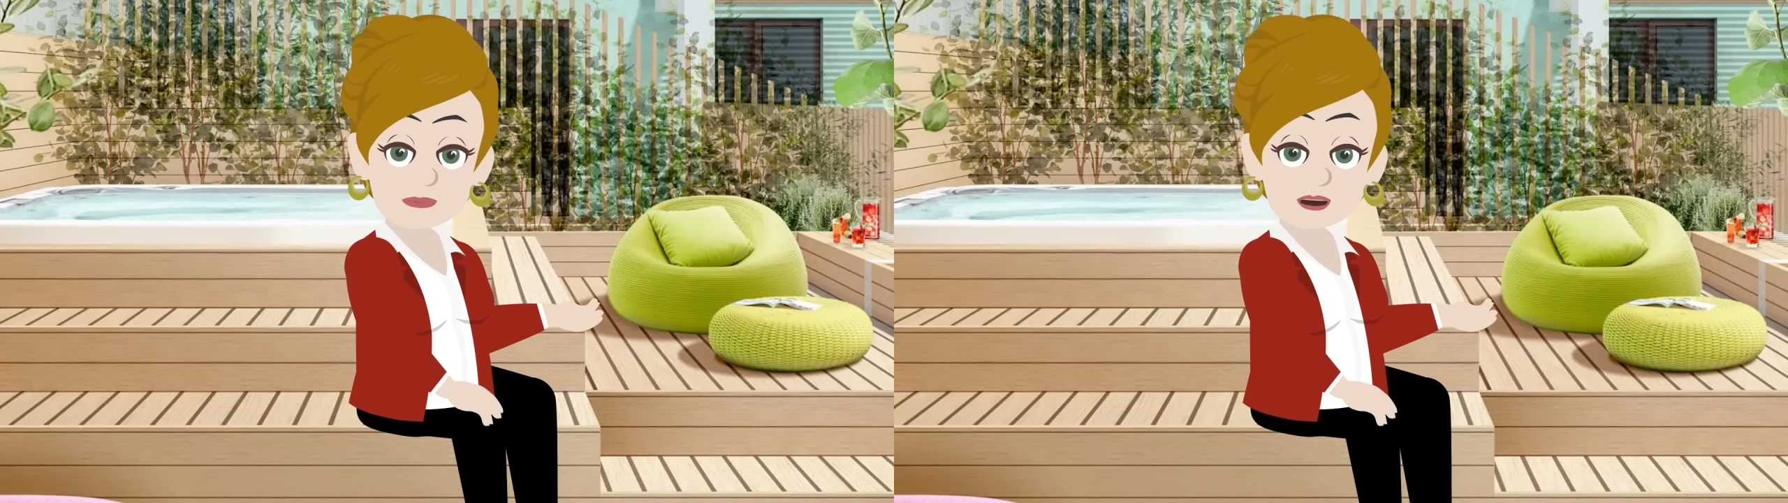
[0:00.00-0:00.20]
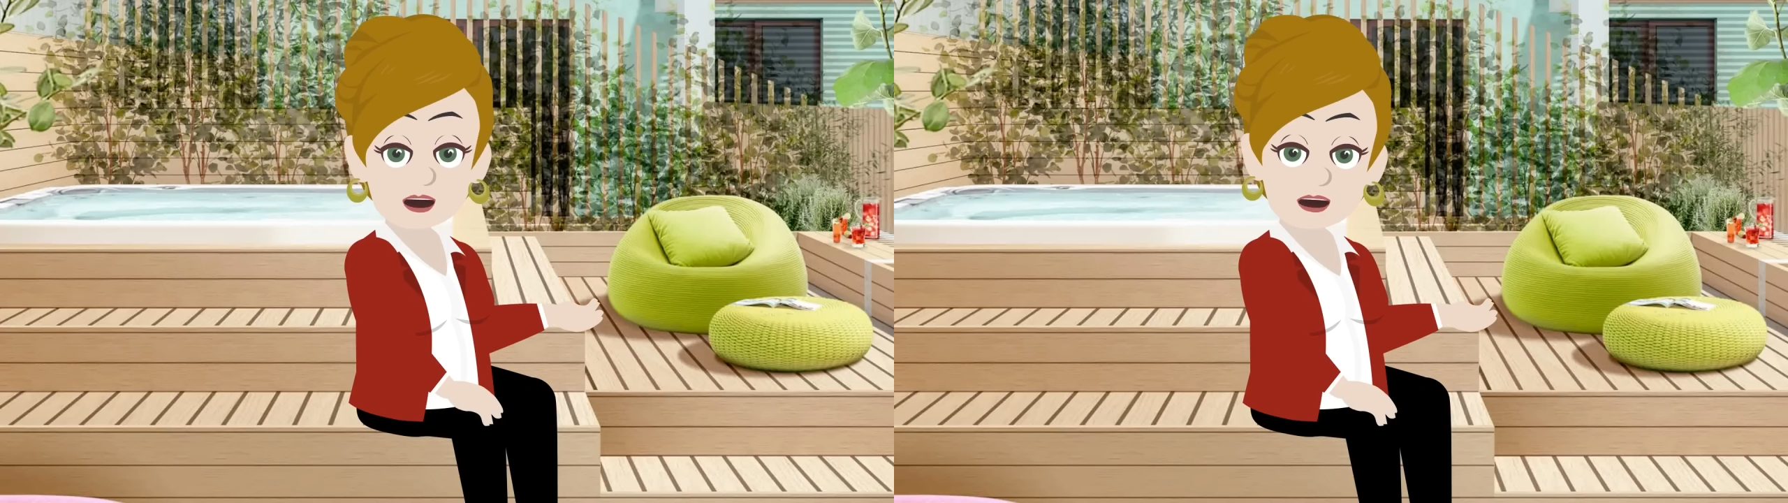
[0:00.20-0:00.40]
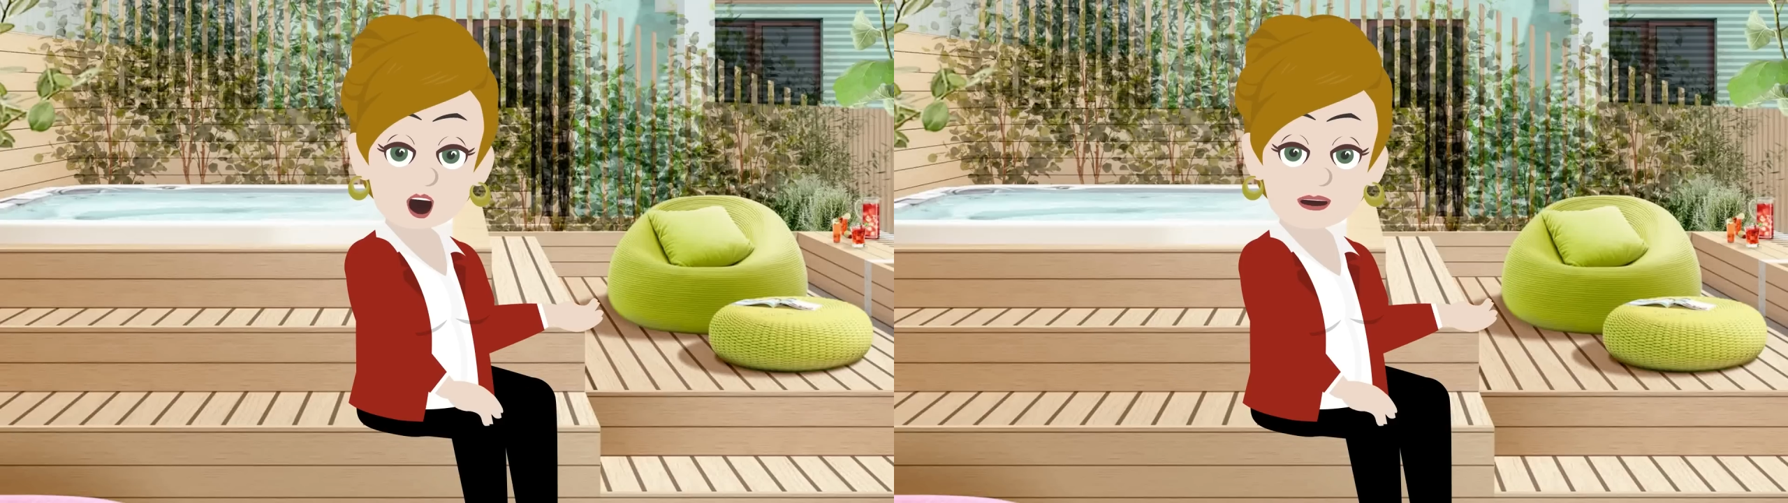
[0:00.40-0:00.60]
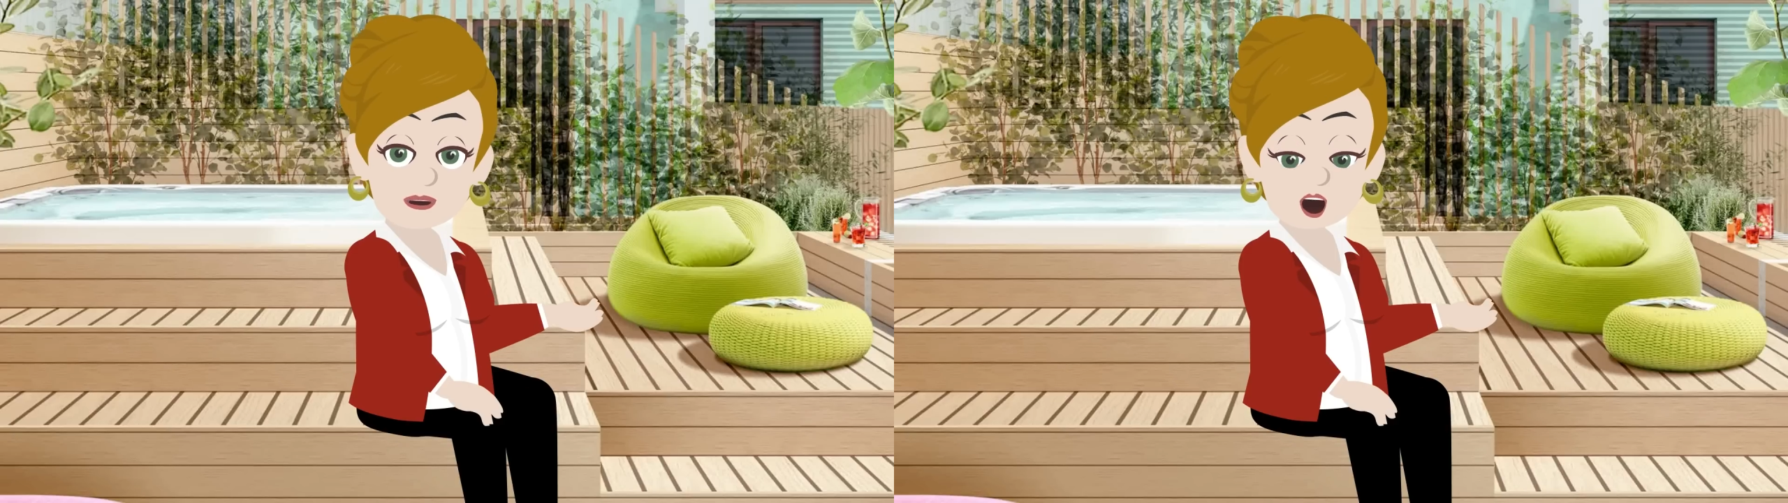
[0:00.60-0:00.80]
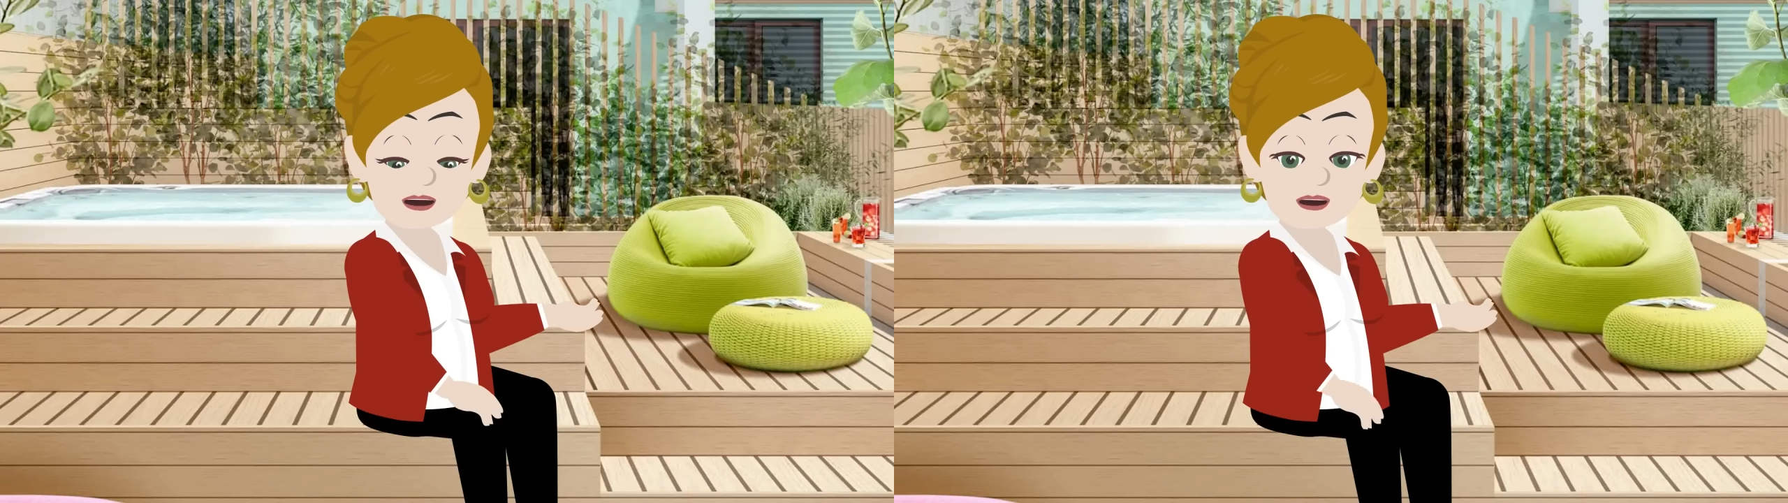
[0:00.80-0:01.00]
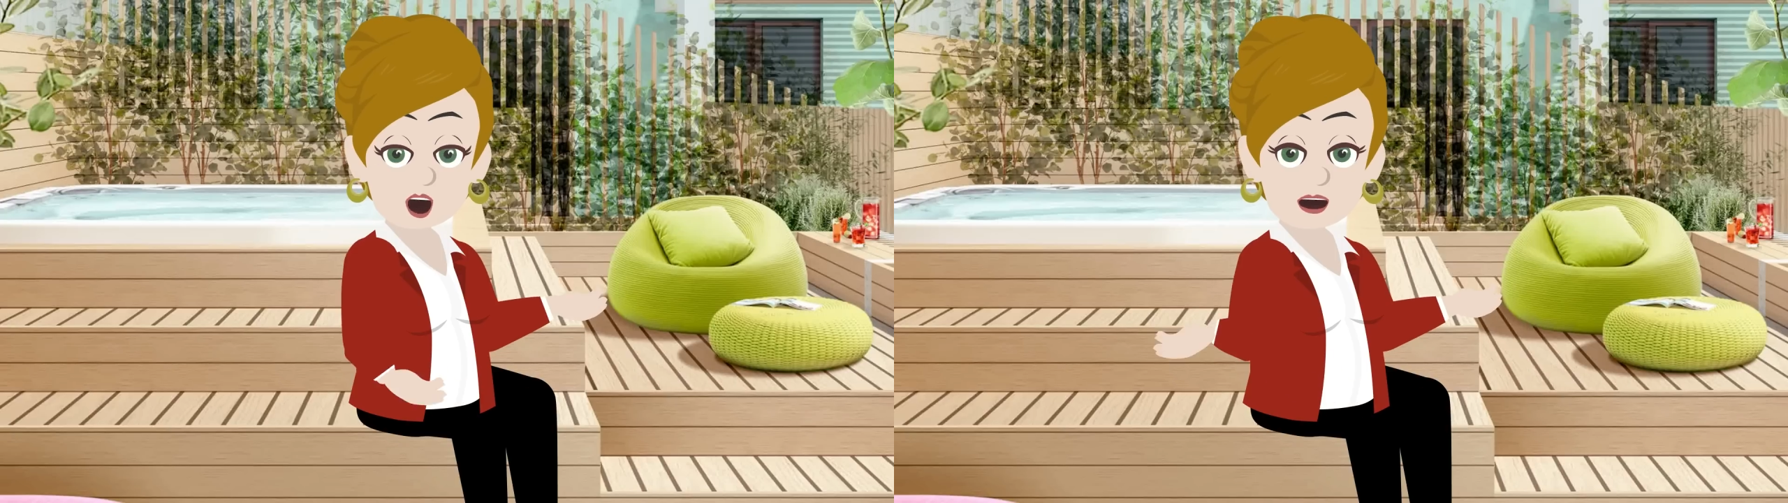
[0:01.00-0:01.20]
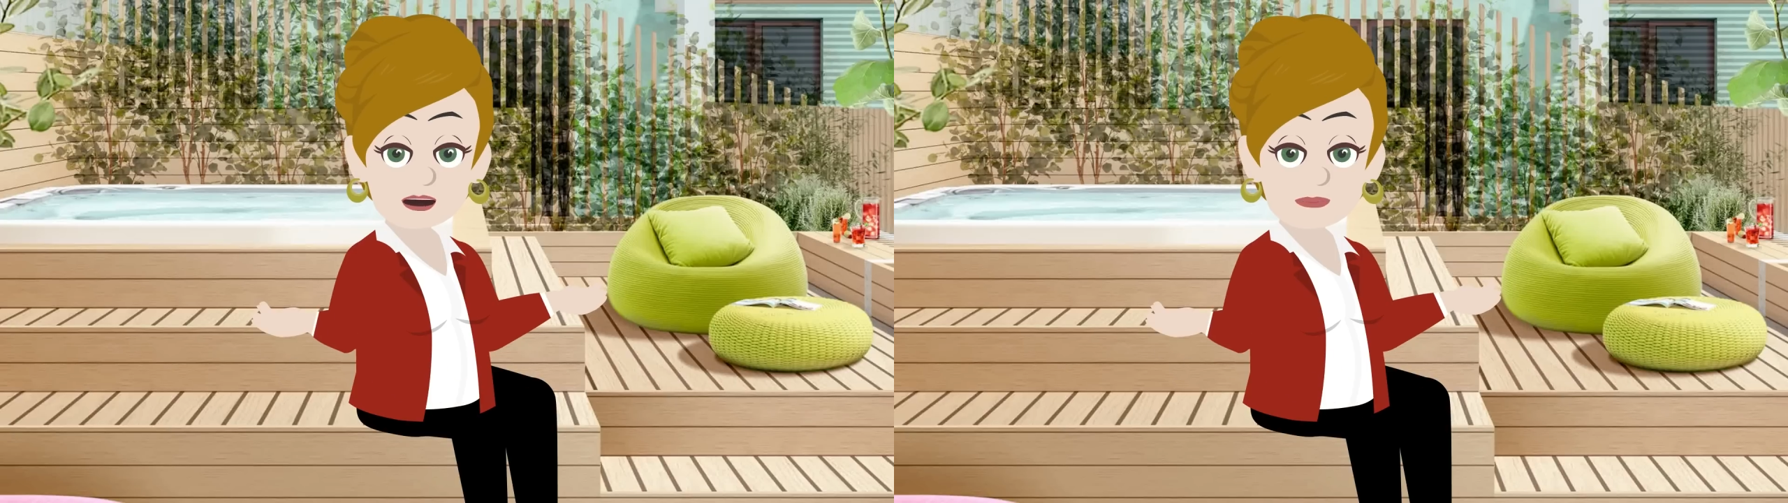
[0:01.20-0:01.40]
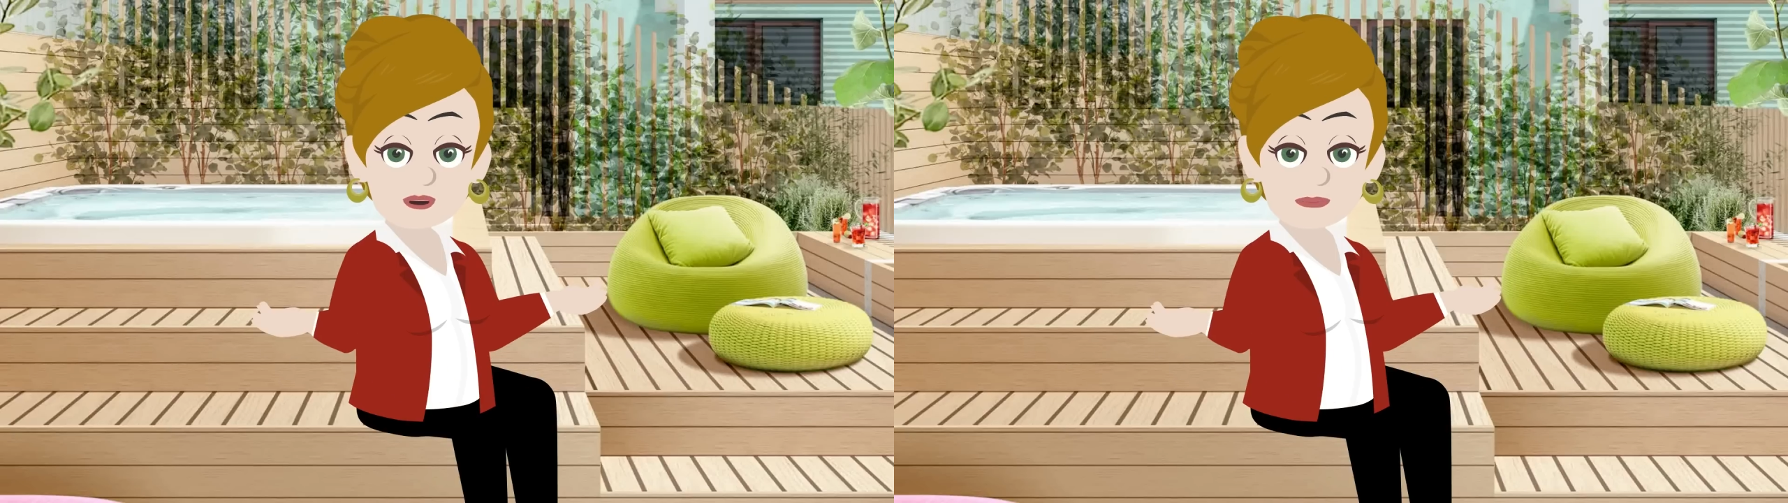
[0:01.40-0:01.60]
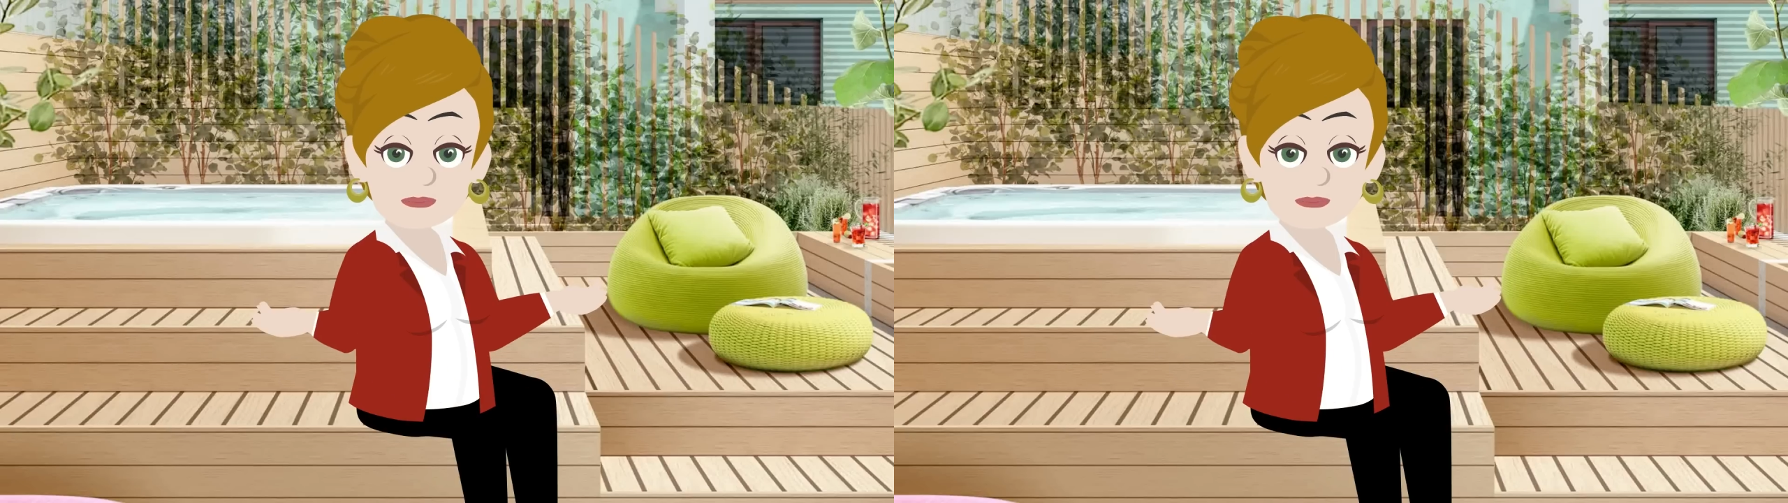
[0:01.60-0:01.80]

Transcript: You can't get it wrong.